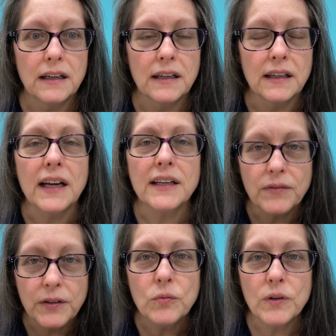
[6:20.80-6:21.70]
God,
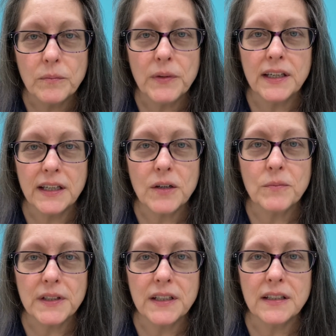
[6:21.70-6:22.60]
if you want me to
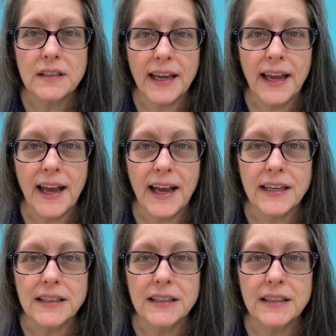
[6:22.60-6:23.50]
help this
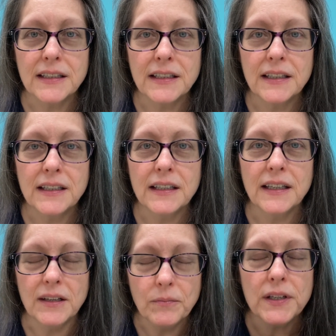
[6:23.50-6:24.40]
cat,
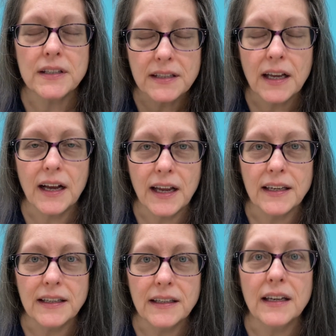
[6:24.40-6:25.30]
give me a
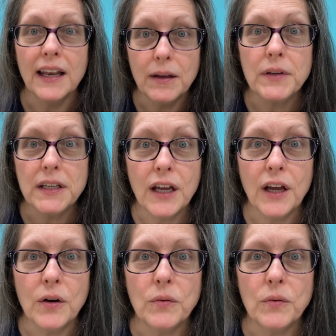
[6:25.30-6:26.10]
sign. Let me know.